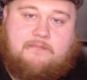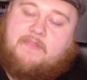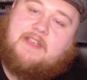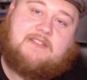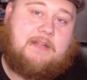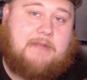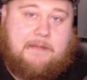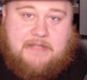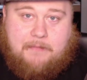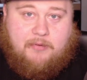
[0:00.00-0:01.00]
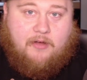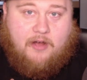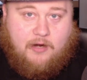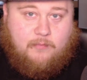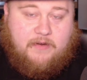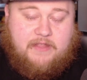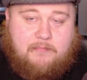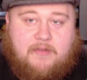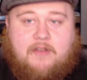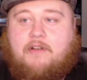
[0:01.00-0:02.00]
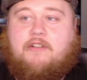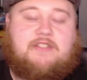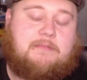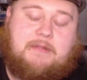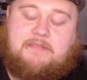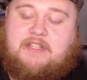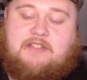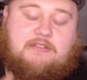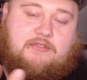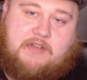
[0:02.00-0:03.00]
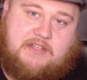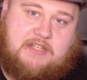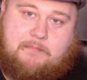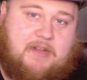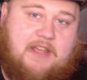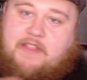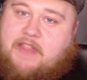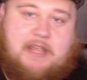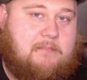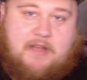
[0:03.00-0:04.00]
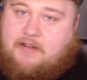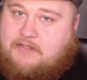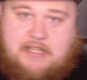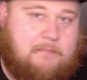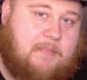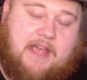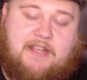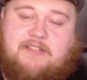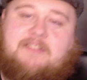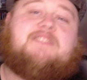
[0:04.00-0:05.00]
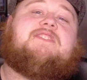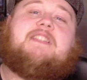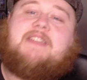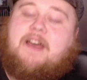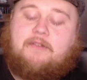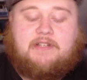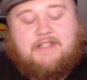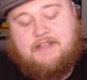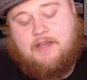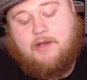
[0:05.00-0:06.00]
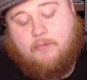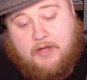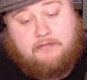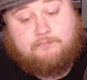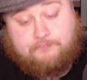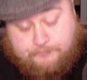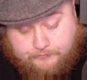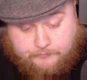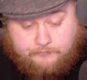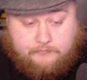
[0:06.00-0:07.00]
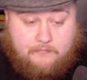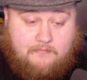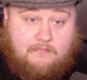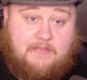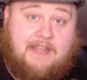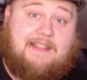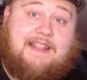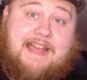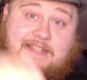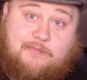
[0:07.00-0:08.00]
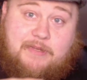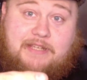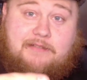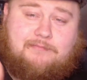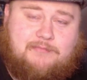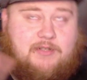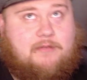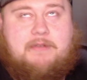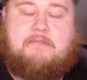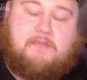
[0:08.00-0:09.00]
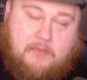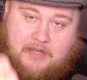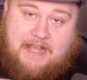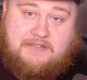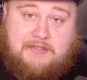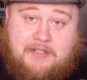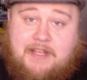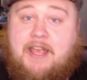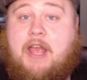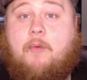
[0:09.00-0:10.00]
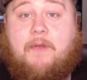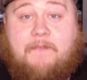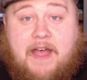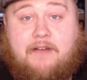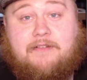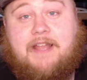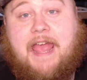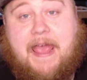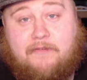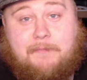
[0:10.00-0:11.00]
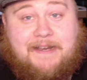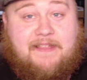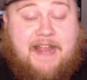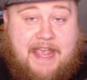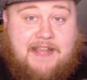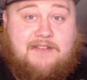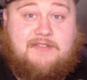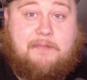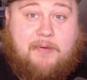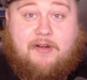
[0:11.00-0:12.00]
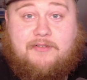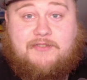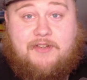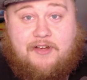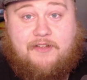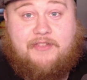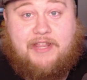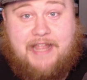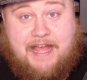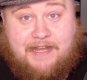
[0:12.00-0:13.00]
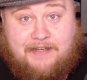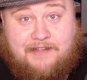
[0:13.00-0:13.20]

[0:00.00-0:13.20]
Sometimes I put hardware in them, or sometimes they just go straight to shipping and then they get boxed up, packaged, and sent out. Well, last week, or week before last, we fired everybody that hangs the parts on the line.